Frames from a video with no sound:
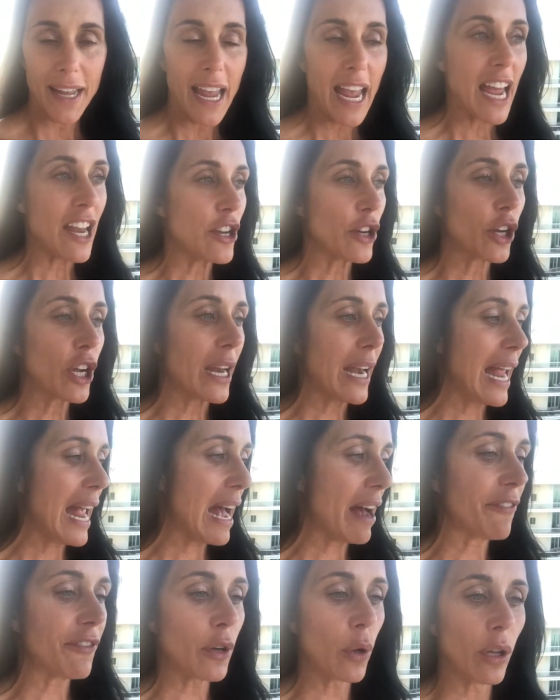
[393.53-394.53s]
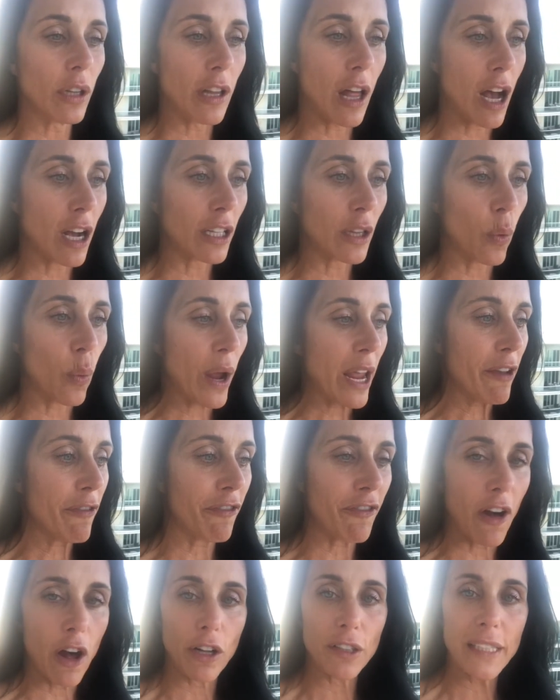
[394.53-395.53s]
And you're gonna have to, along the way,
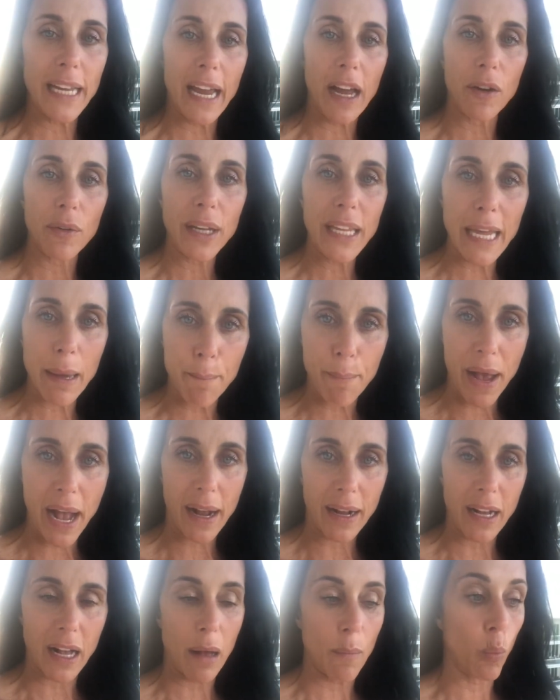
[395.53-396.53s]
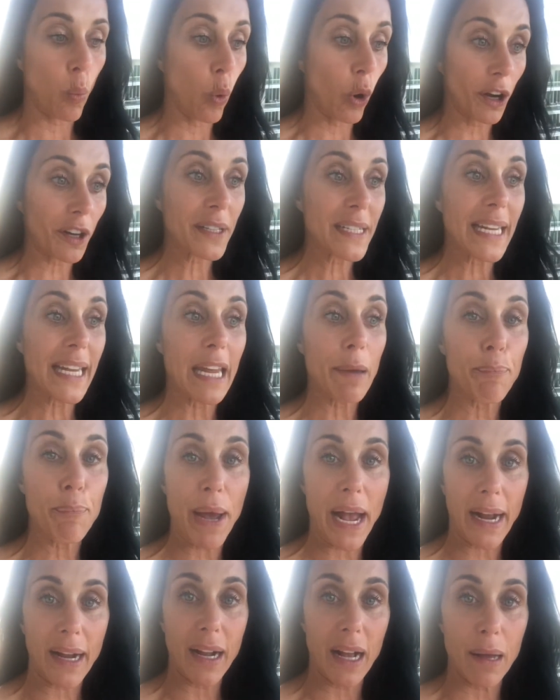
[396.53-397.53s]
fall down, get back up, work to get
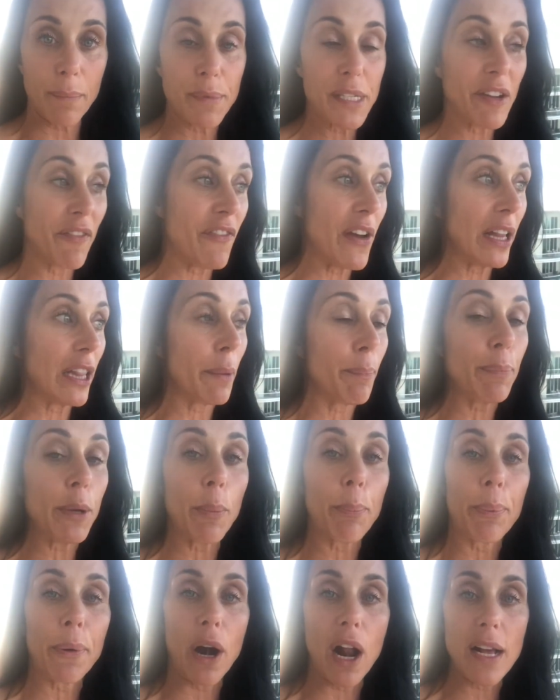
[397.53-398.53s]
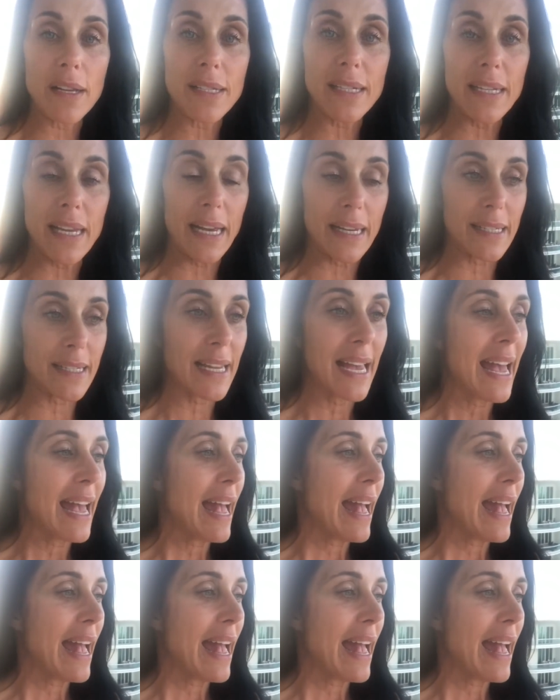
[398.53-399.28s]
back up, develop your process.